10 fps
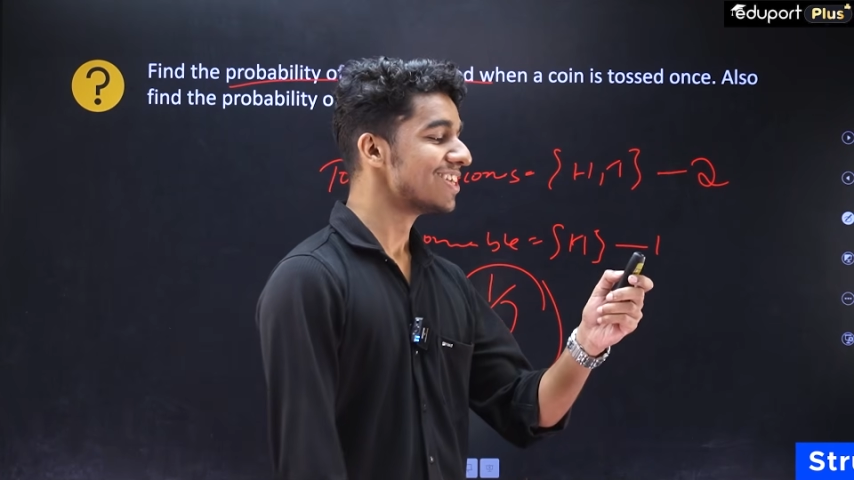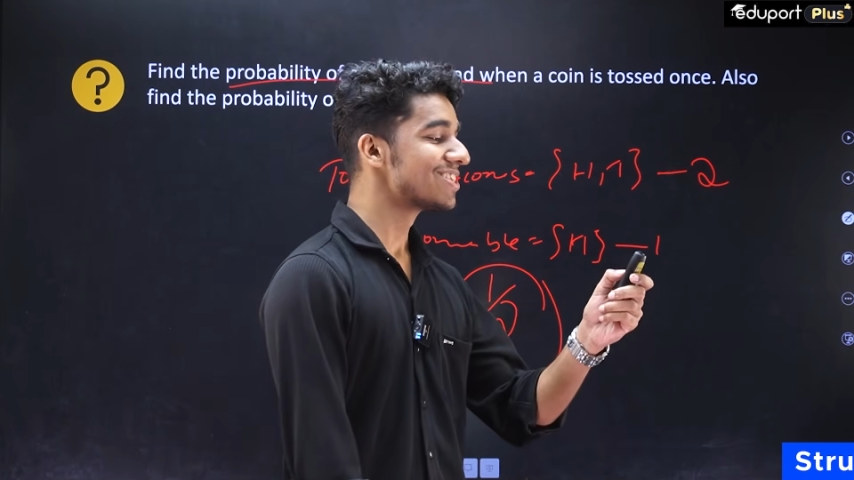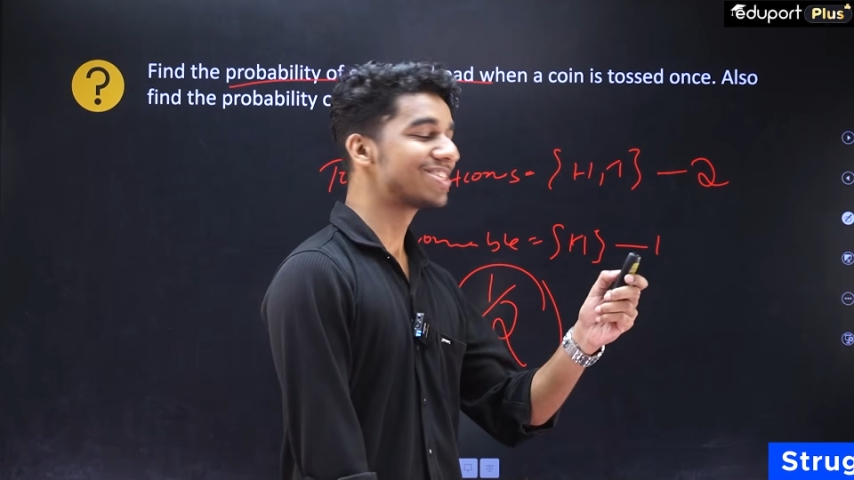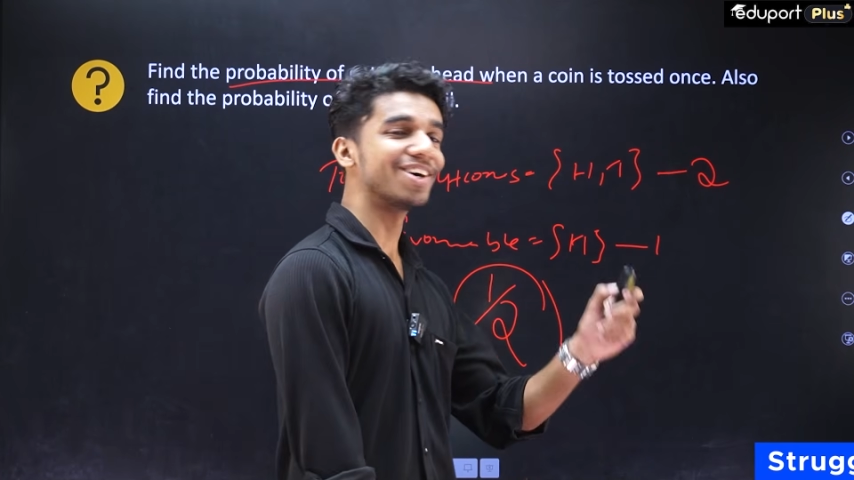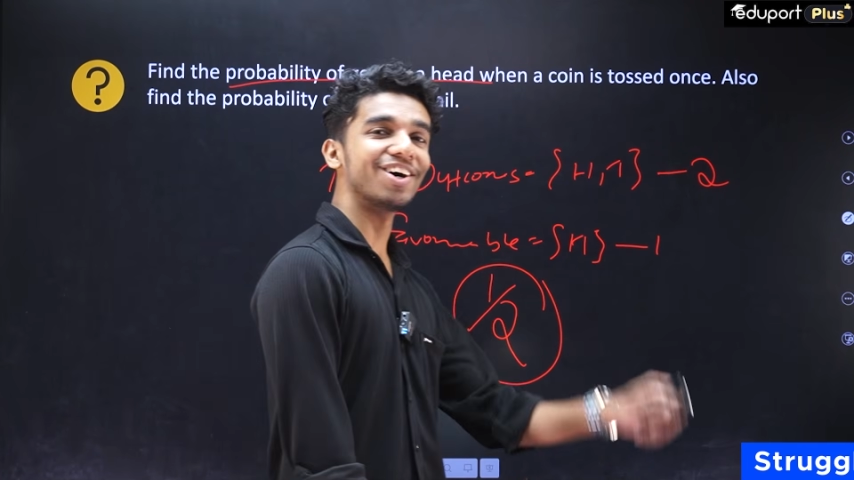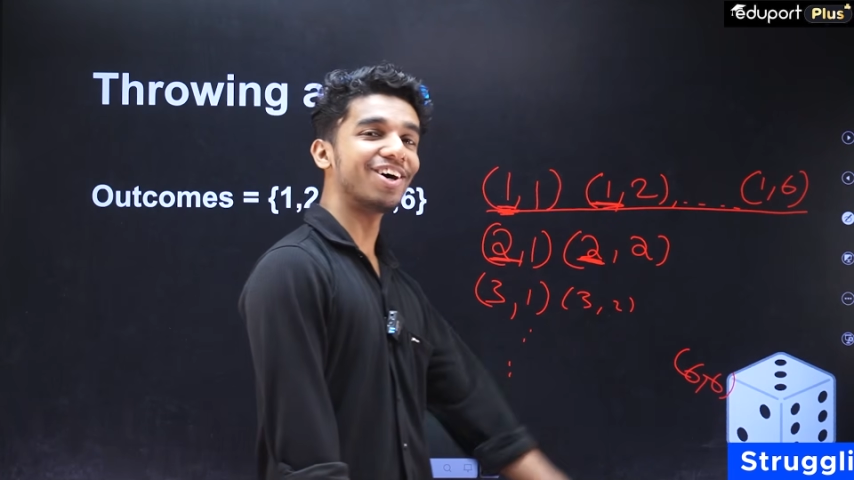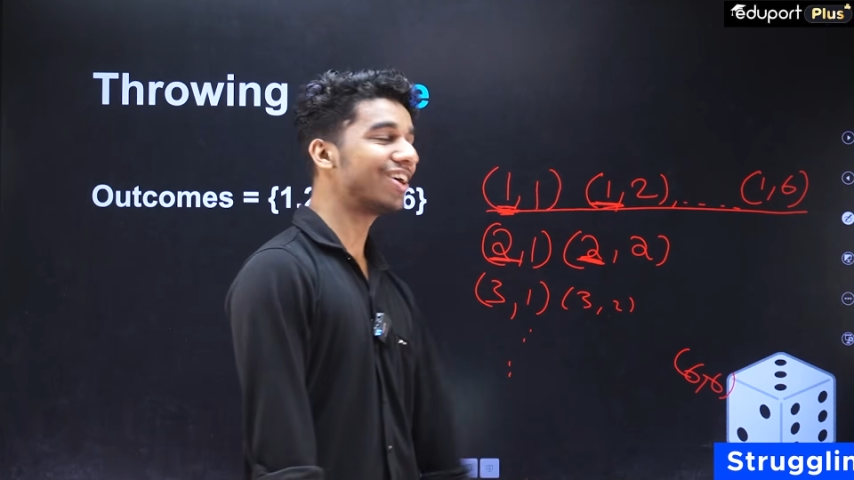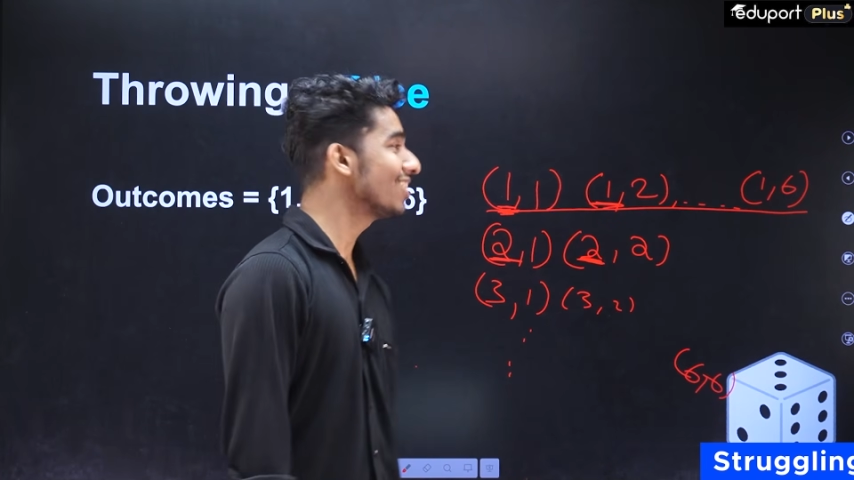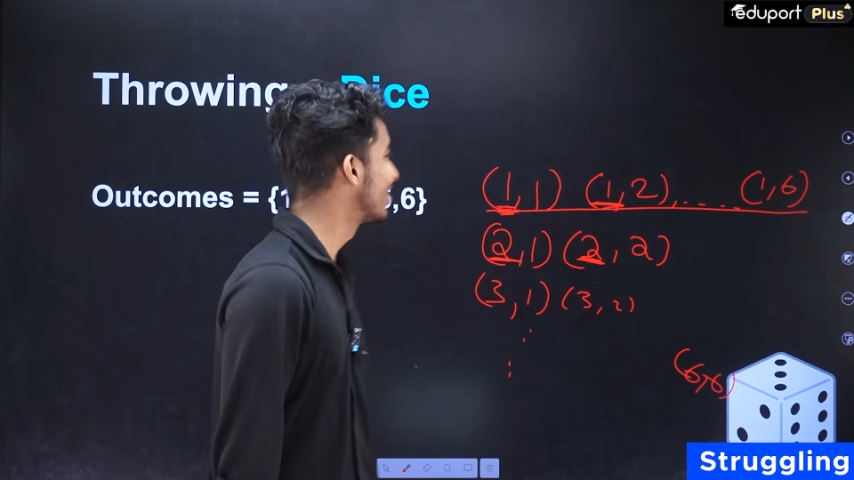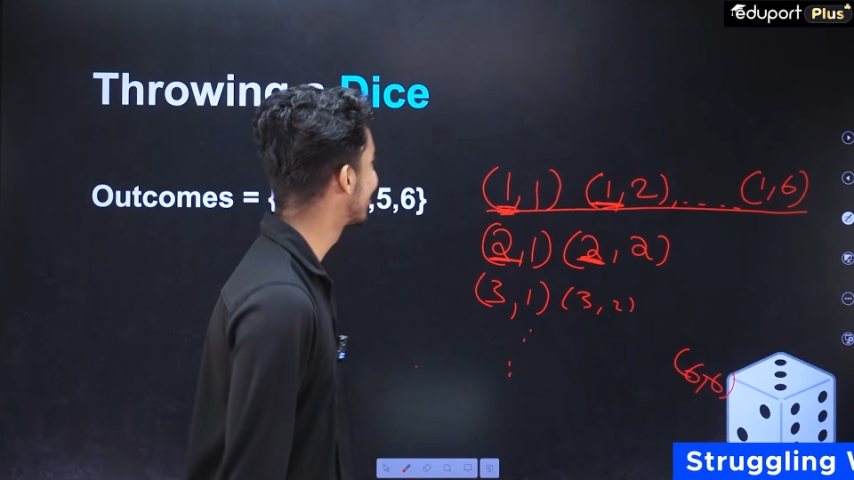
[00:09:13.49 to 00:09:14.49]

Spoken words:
so